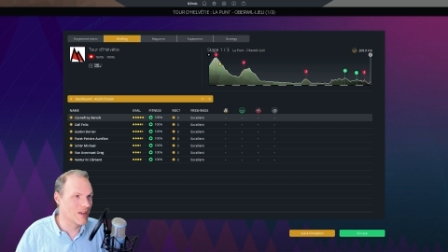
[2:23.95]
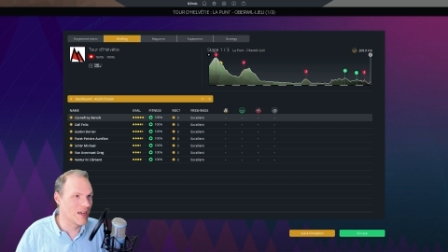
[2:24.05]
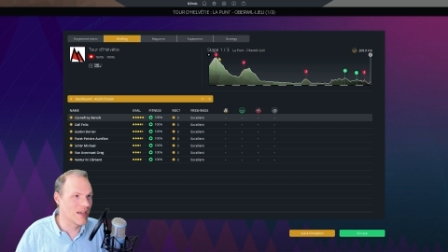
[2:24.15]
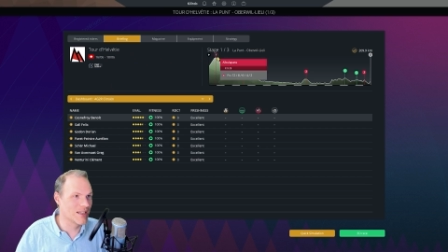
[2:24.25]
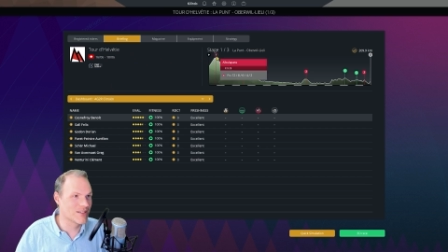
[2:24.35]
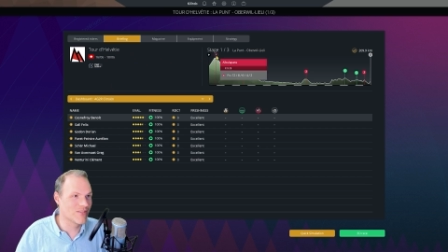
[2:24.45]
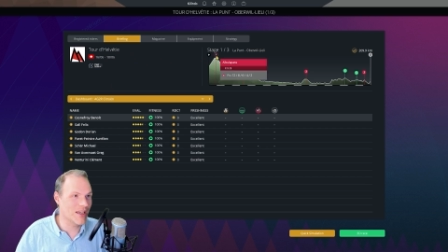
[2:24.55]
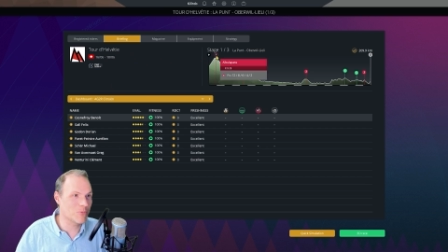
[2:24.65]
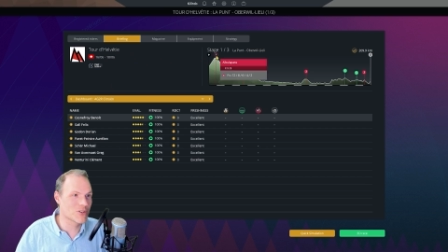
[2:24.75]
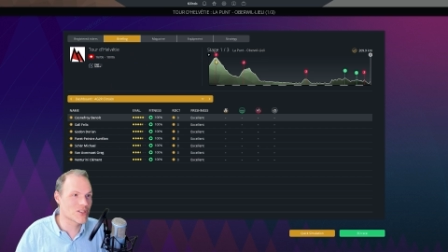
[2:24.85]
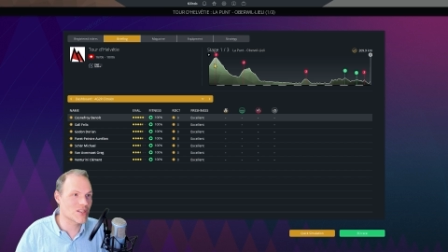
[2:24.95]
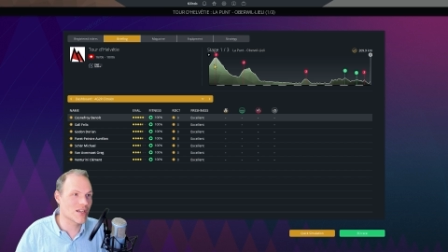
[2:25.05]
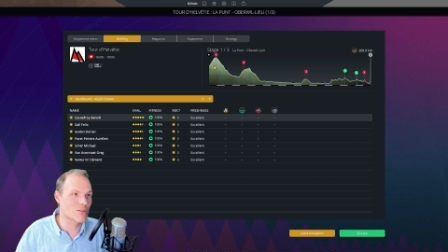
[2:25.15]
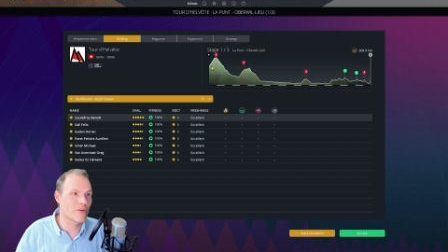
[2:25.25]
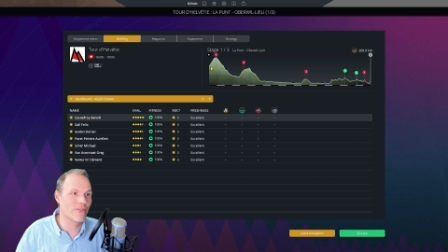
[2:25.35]
and that one
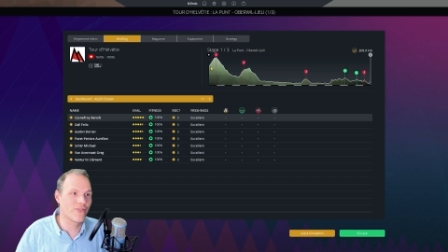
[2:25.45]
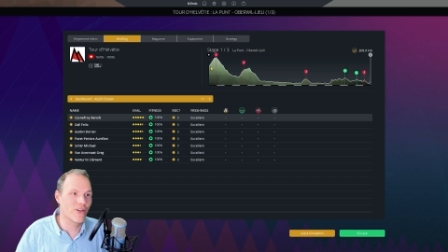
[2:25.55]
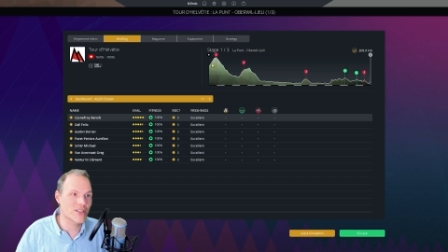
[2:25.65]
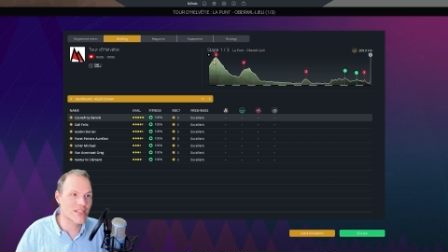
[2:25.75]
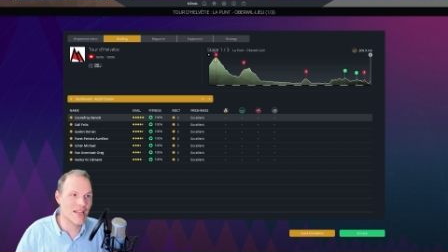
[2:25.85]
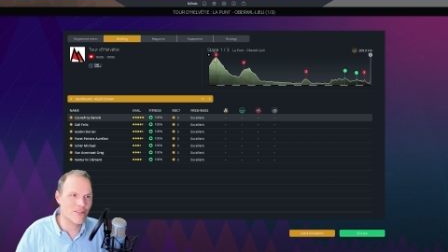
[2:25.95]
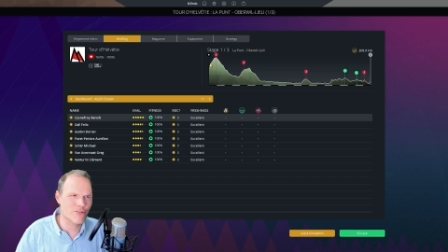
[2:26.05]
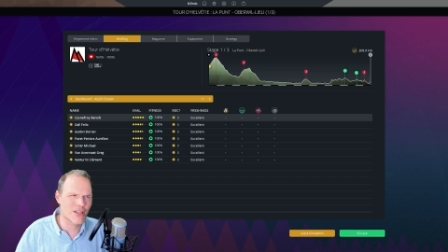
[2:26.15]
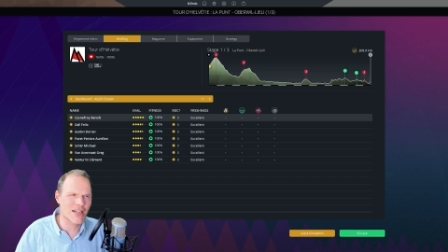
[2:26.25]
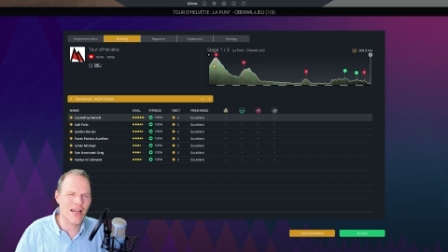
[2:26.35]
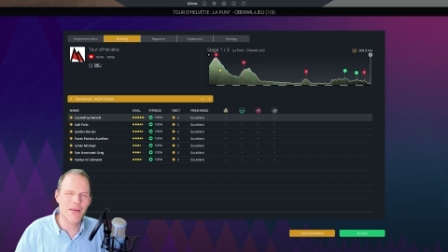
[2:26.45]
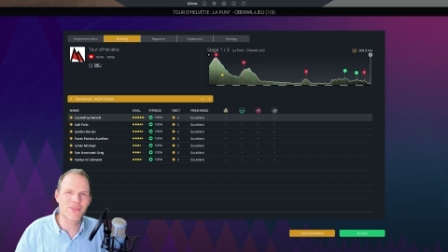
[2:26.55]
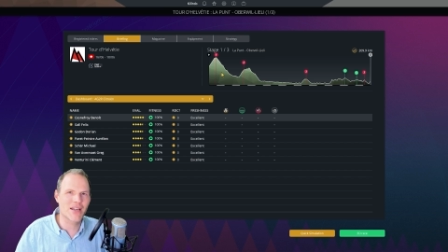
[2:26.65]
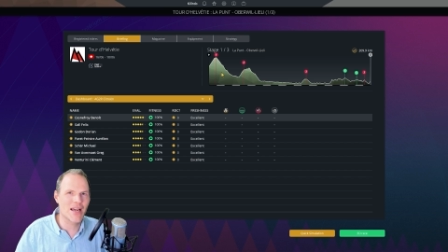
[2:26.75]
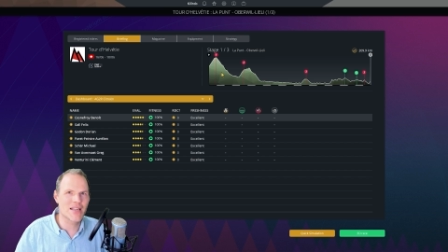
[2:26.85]
starts with a first category climb
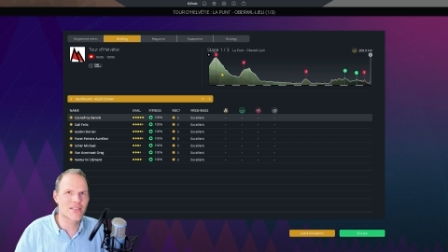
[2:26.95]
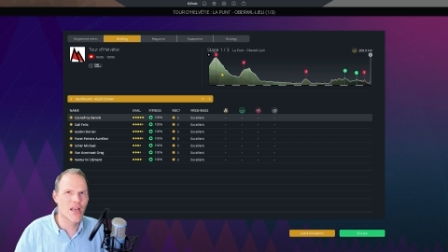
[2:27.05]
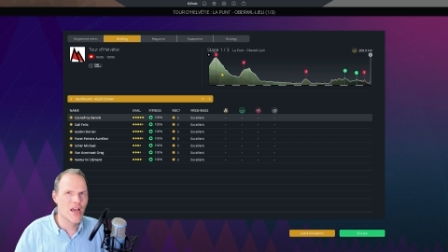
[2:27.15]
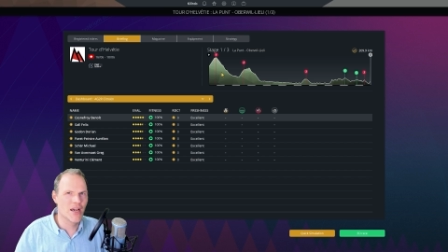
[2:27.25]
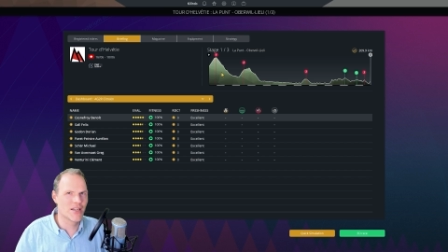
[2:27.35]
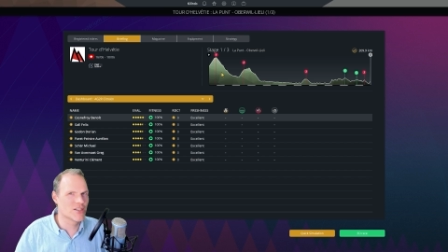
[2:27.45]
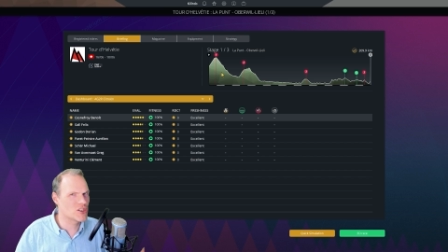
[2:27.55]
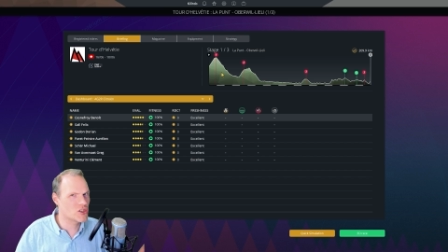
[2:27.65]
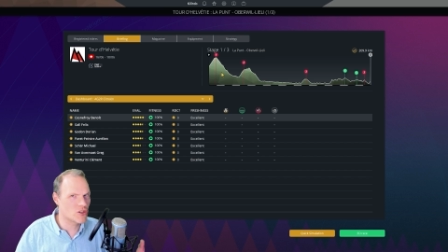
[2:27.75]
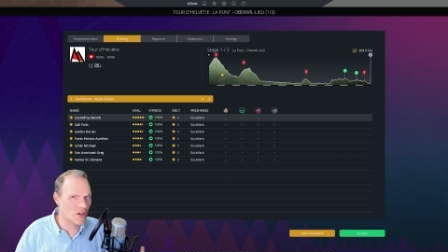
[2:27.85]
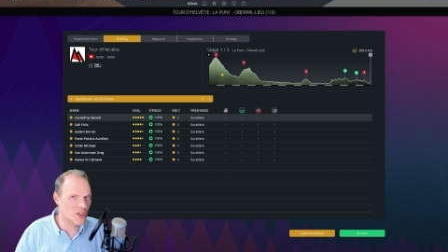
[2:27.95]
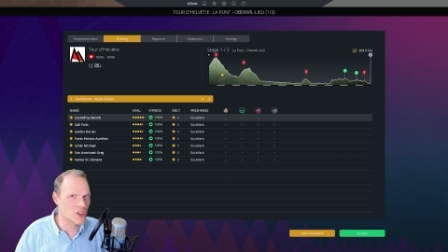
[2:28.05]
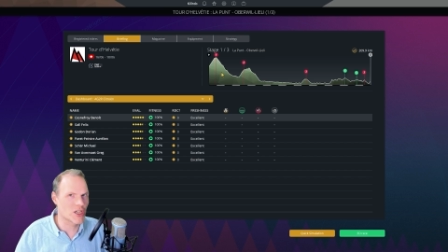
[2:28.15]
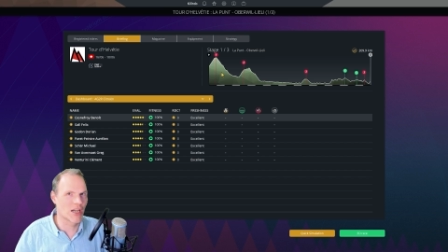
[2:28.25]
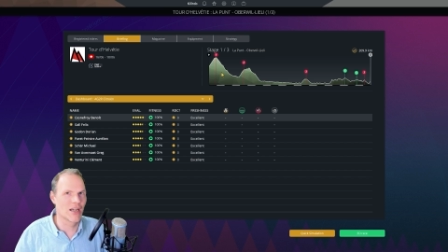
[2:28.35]
that has an
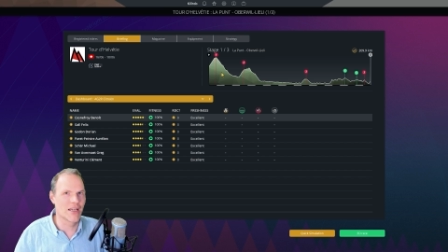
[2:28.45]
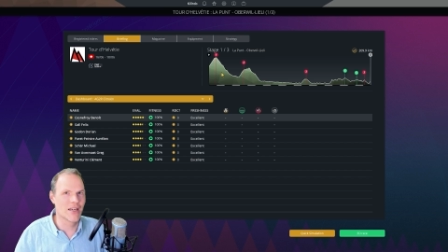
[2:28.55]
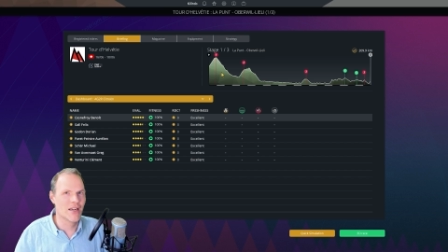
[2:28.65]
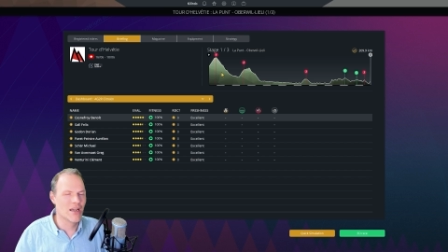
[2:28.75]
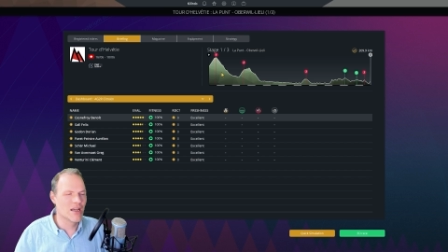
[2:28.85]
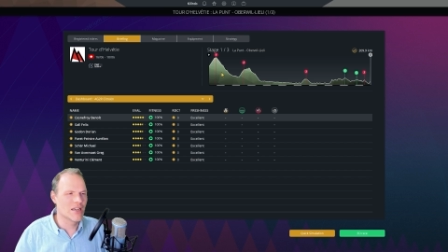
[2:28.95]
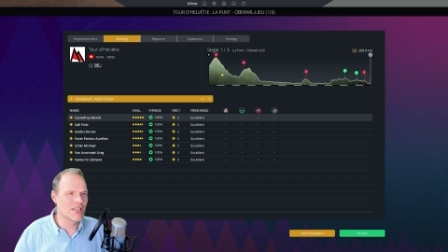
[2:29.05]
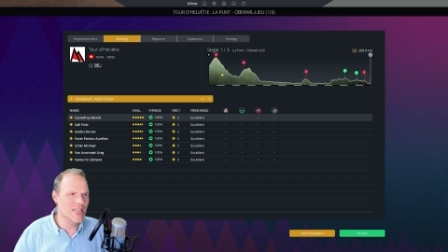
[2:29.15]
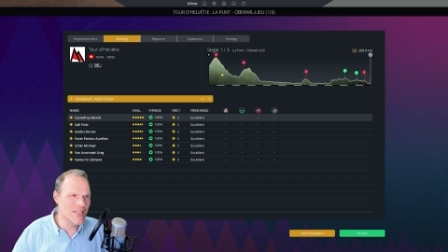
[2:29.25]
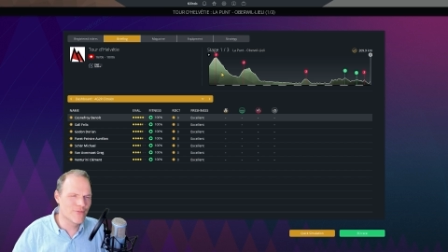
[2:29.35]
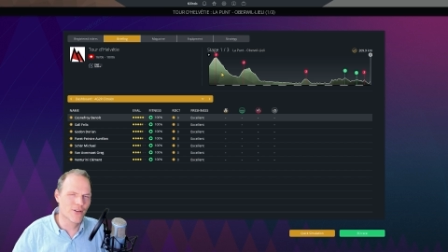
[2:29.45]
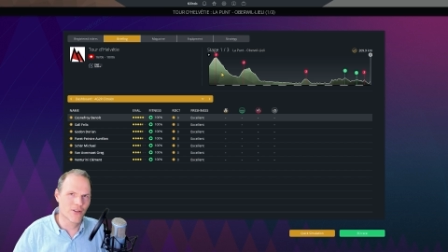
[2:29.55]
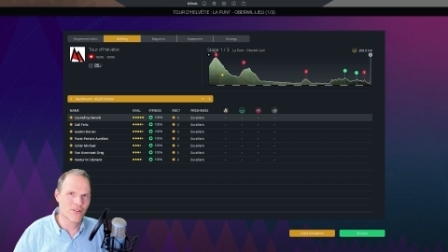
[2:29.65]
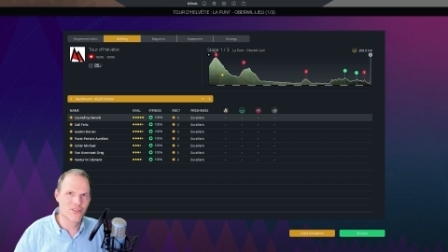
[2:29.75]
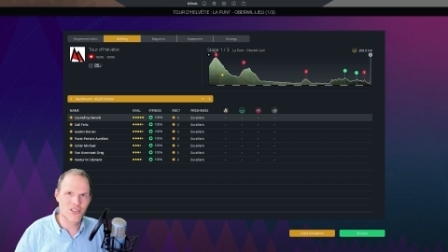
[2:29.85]
astonishingly
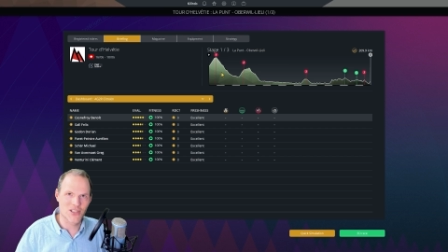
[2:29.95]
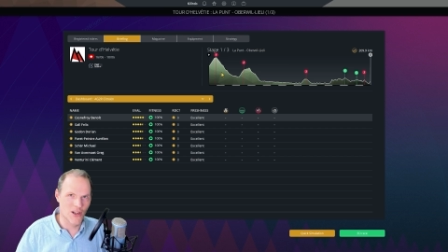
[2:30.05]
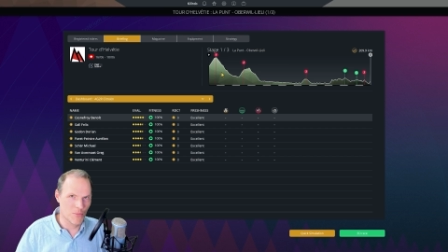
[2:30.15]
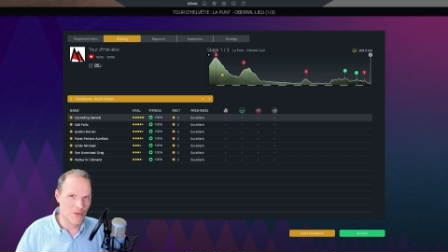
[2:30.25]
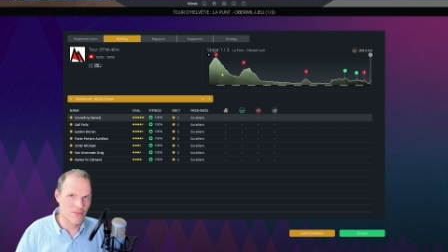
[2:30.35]
even slope.